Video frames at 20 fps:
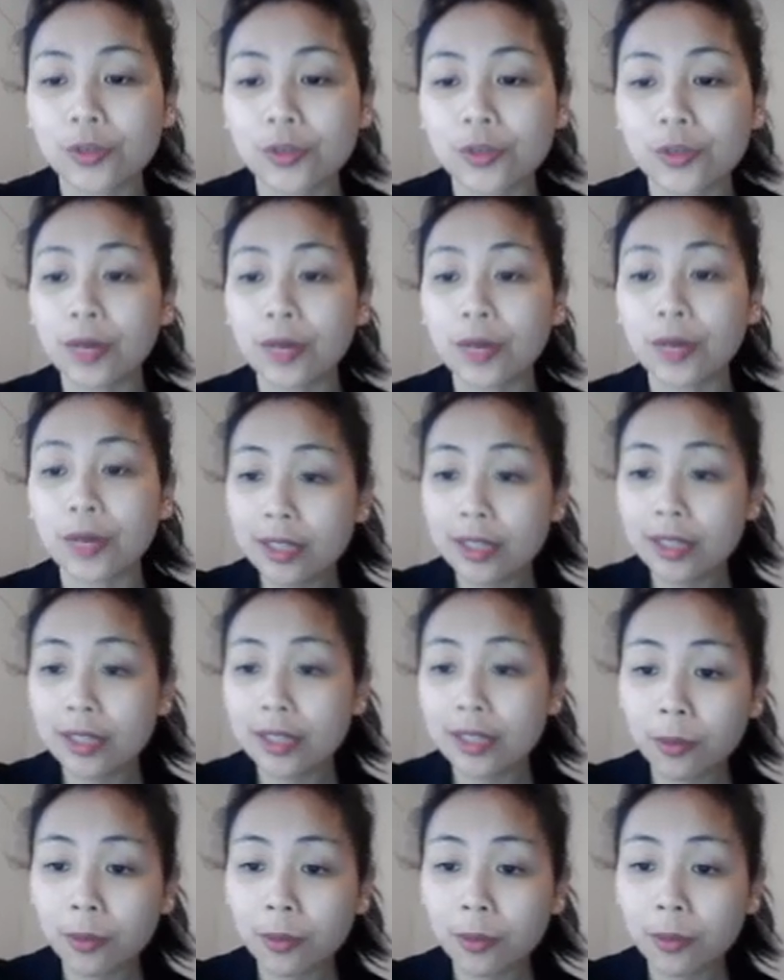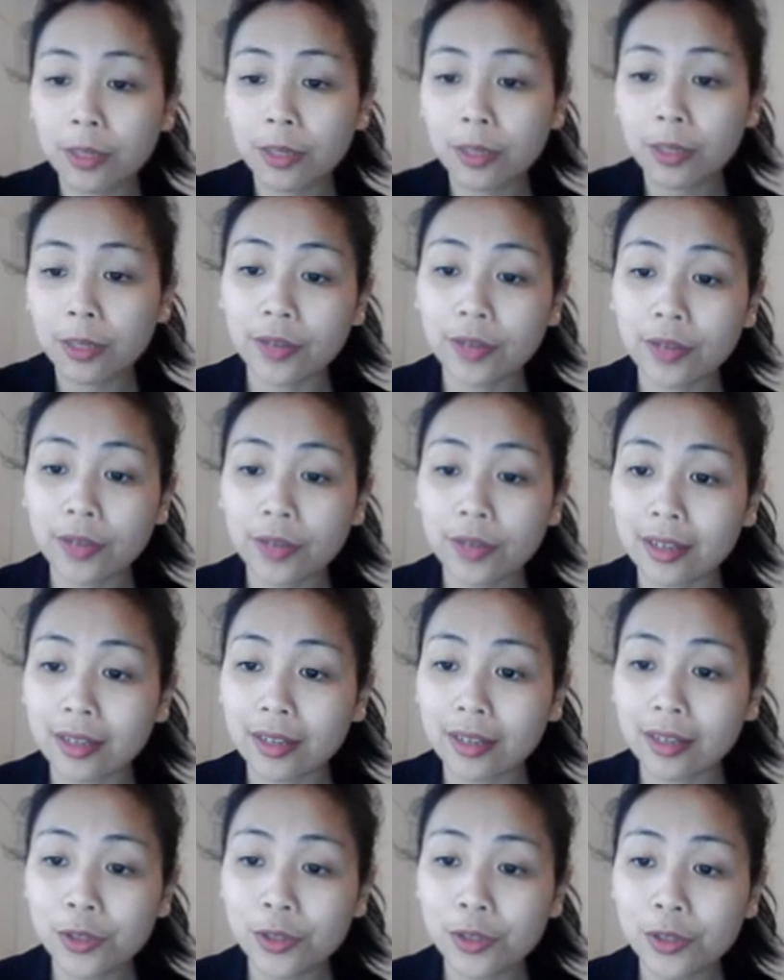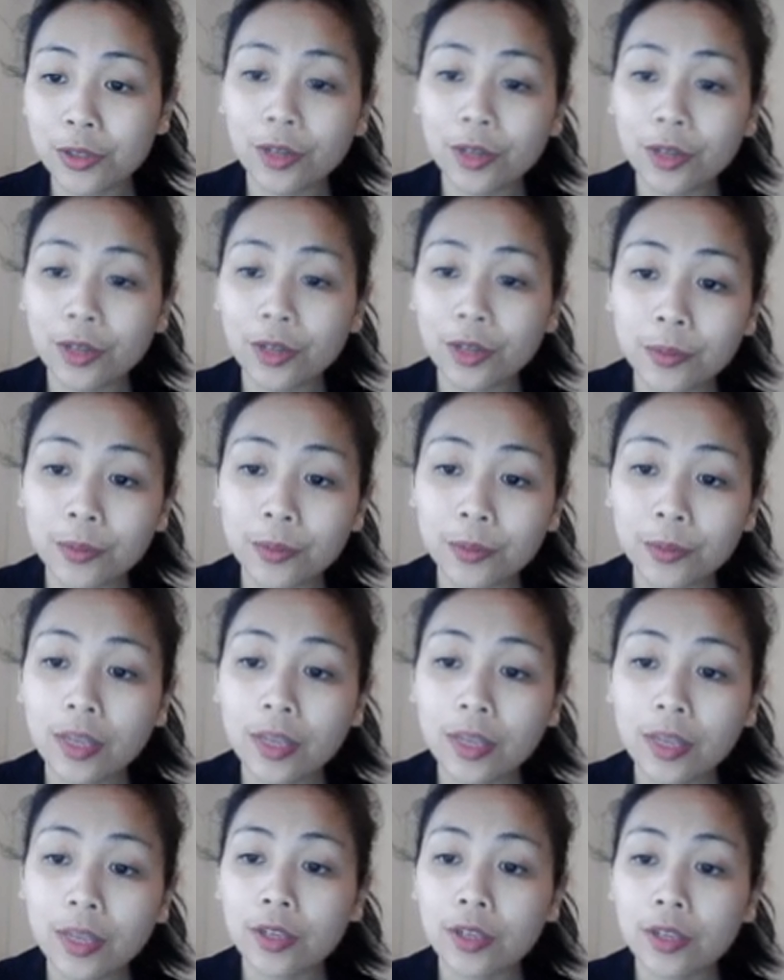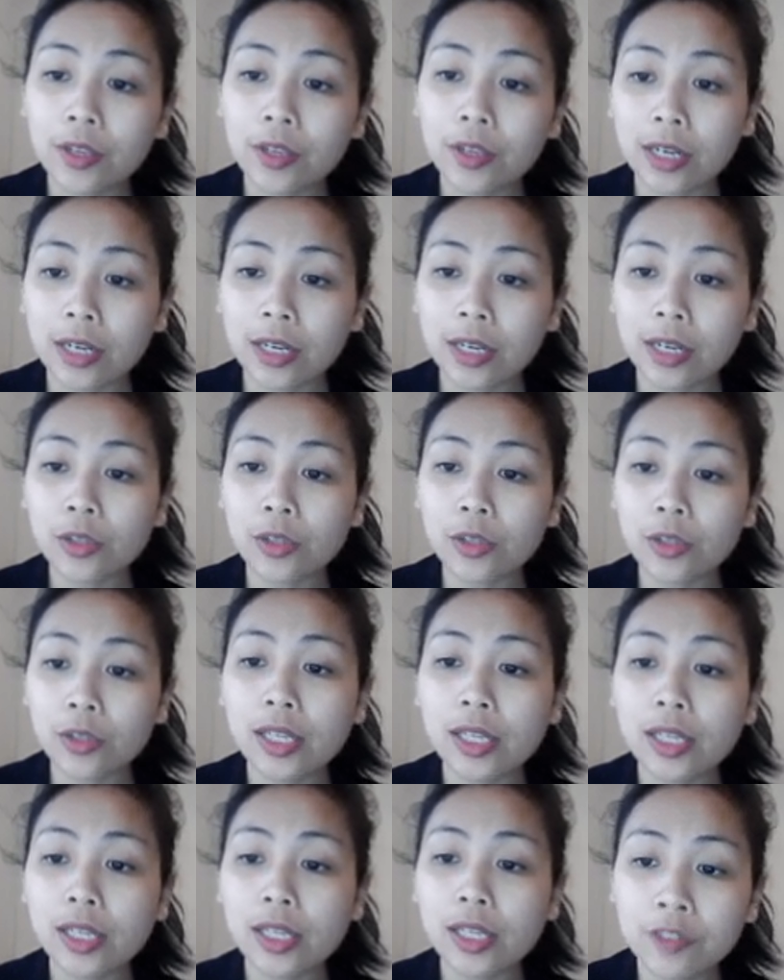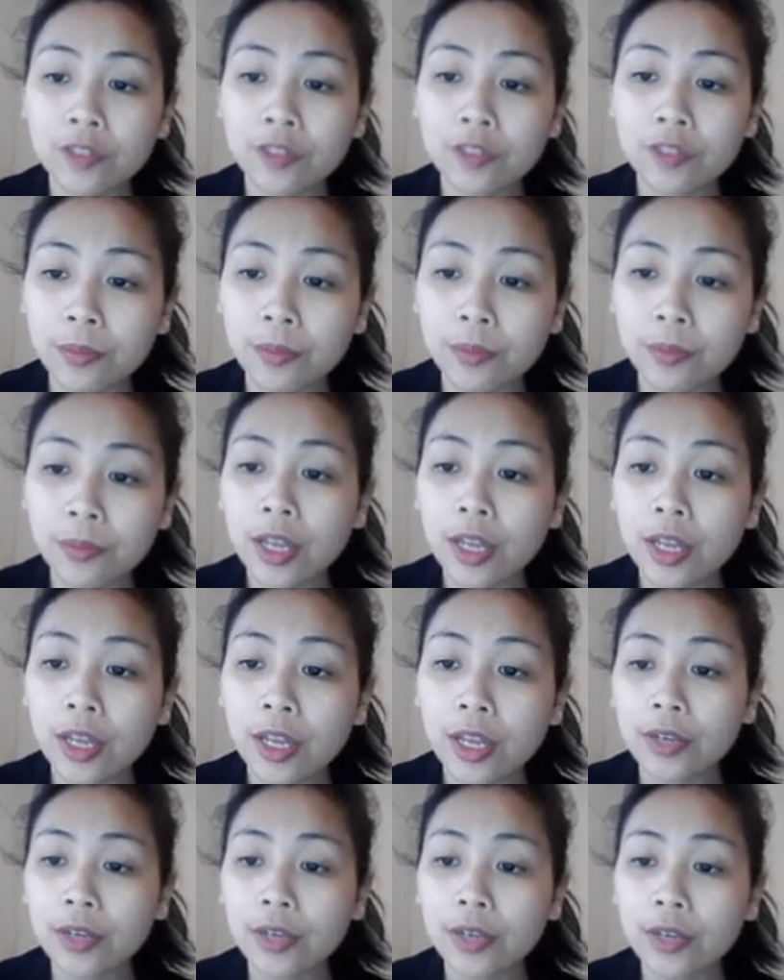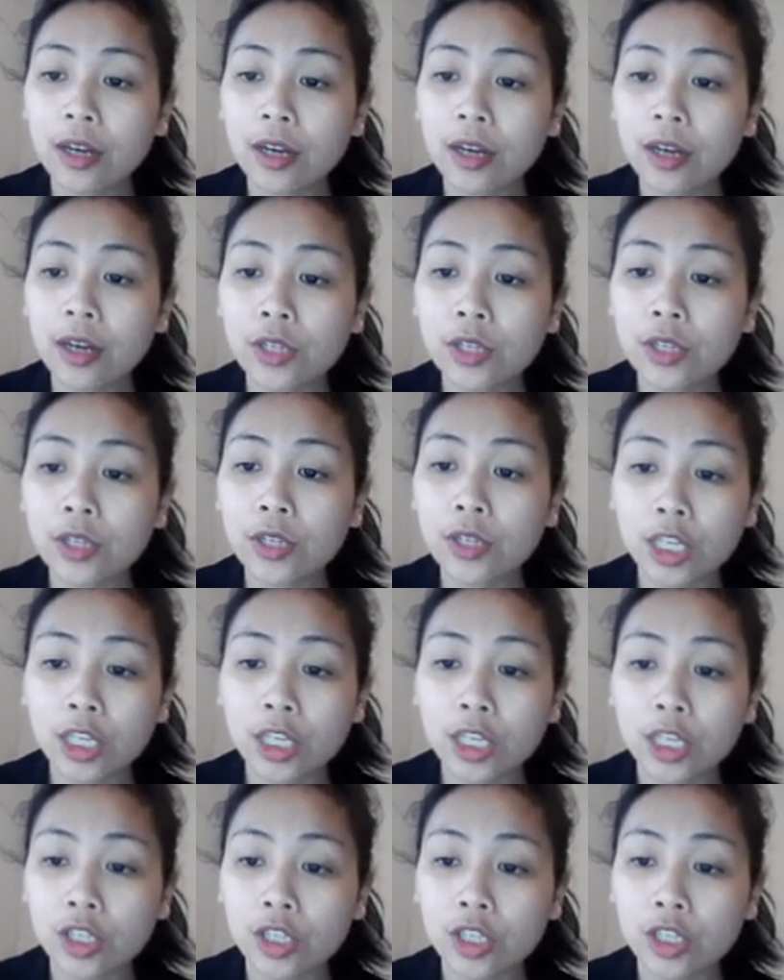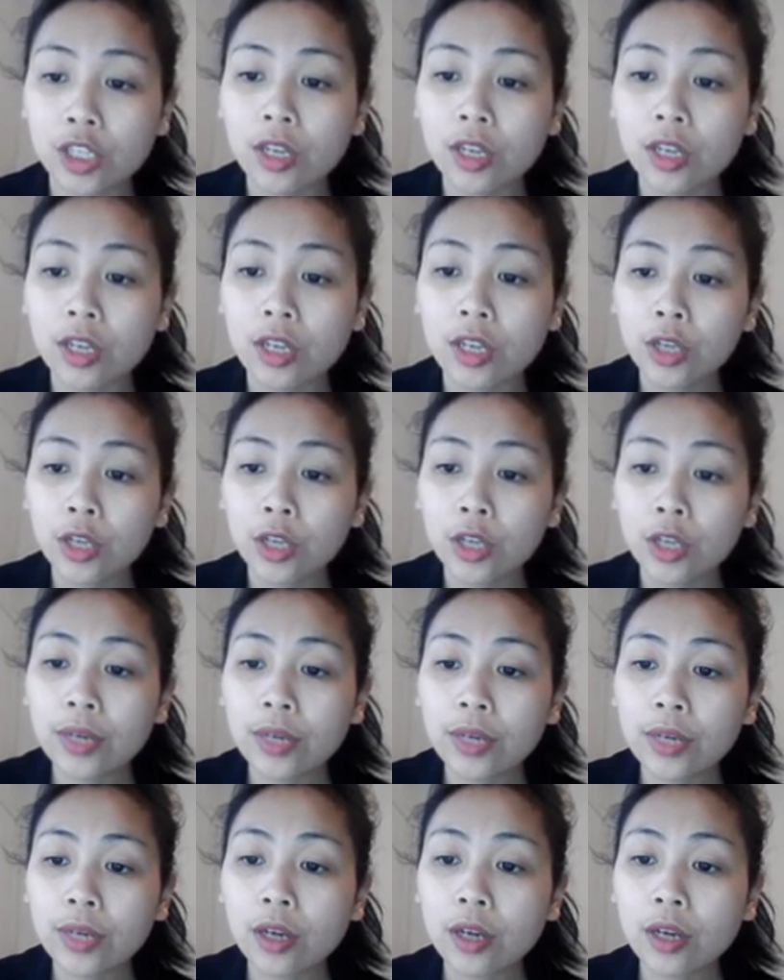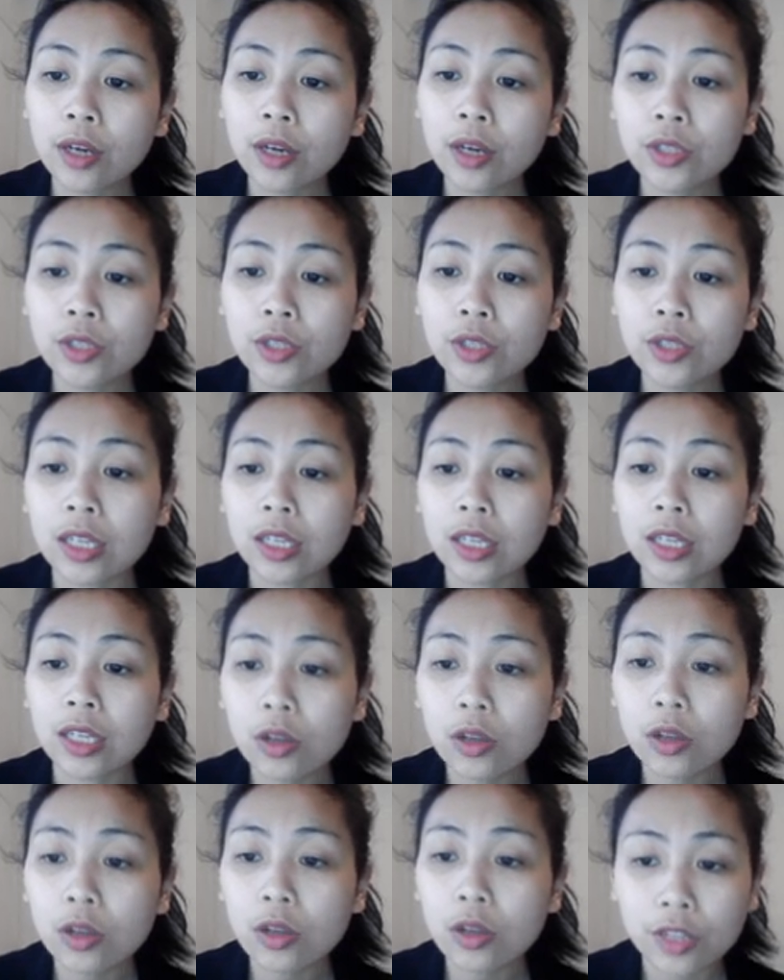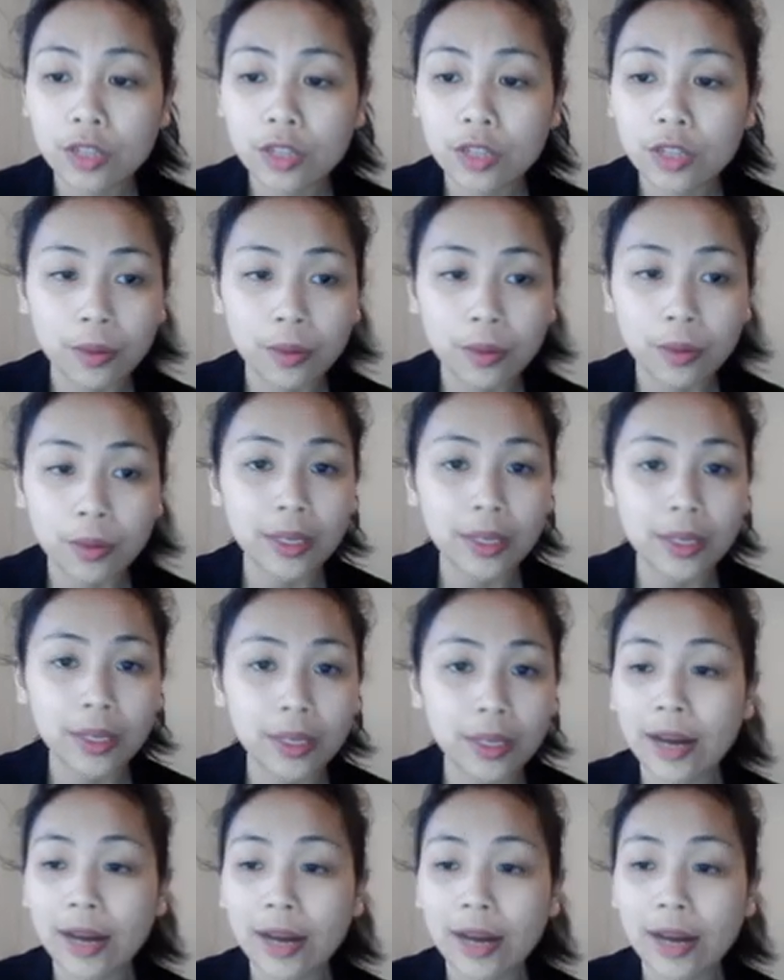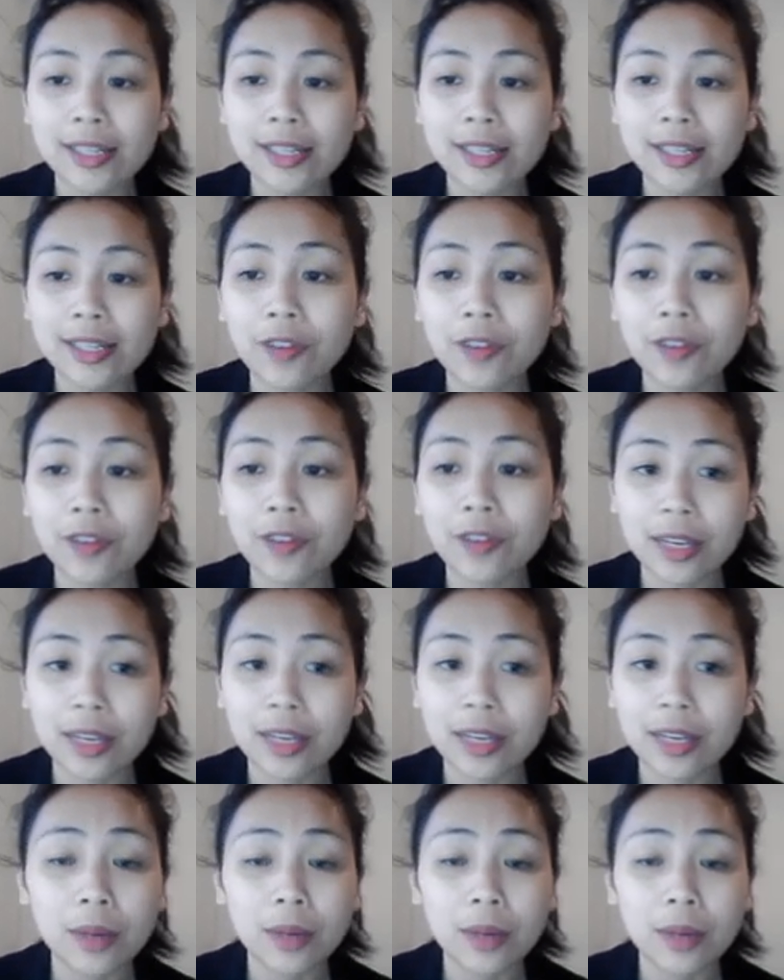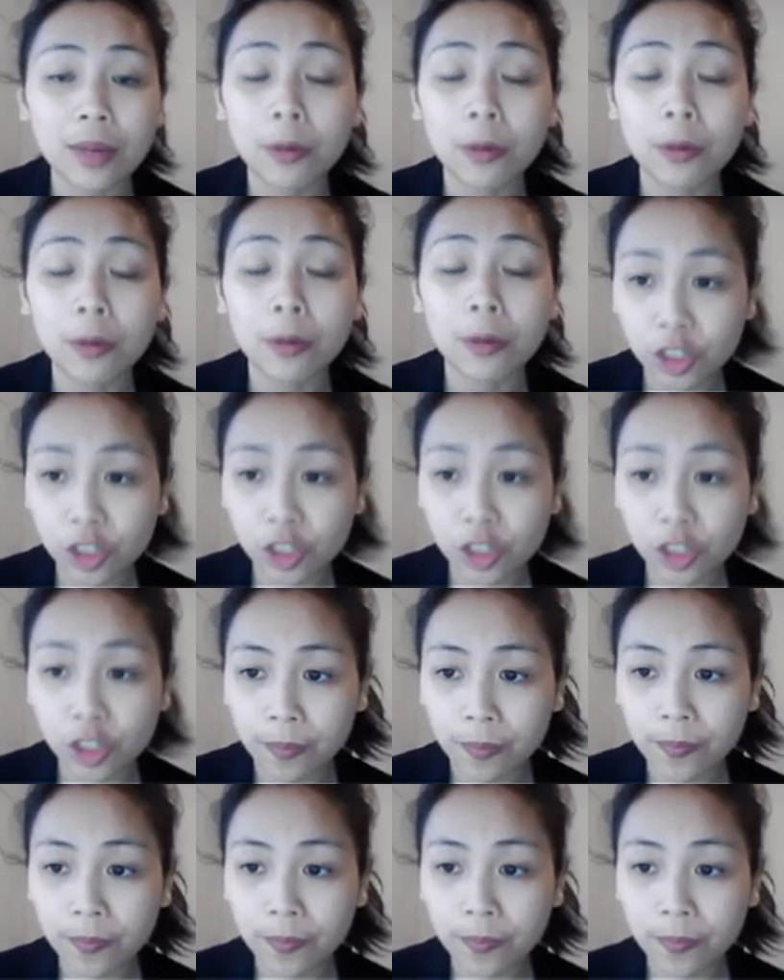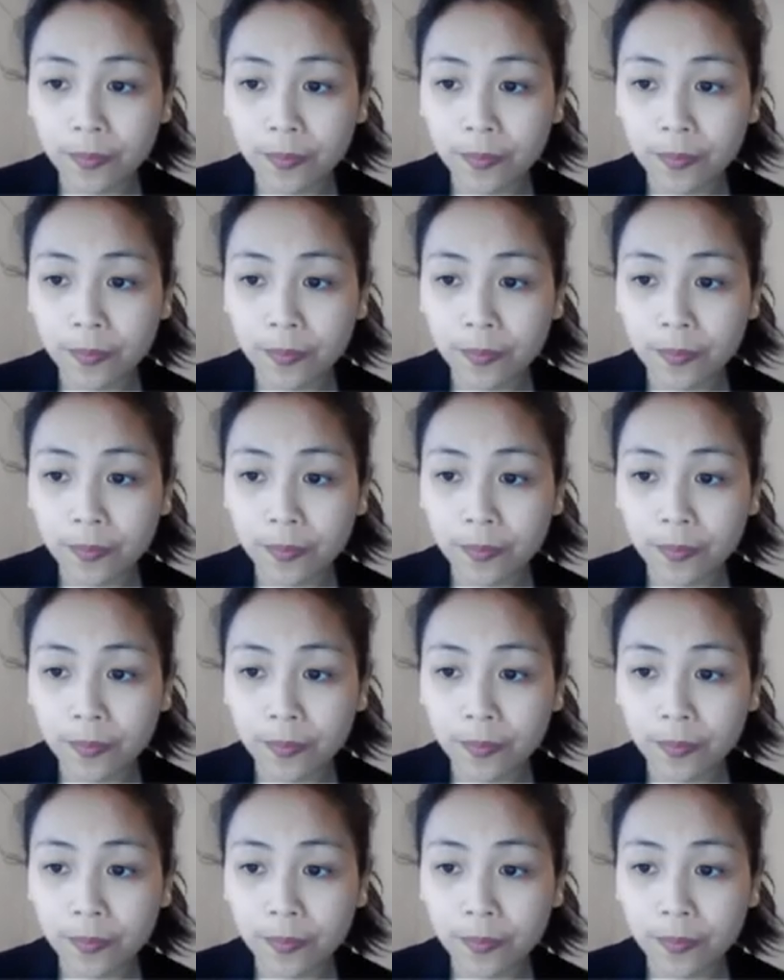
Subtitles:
So in this apartment, you can go to your room, you can go to the living room, you can go to the kitchen, you can go to the laundry without asking for anyone permission.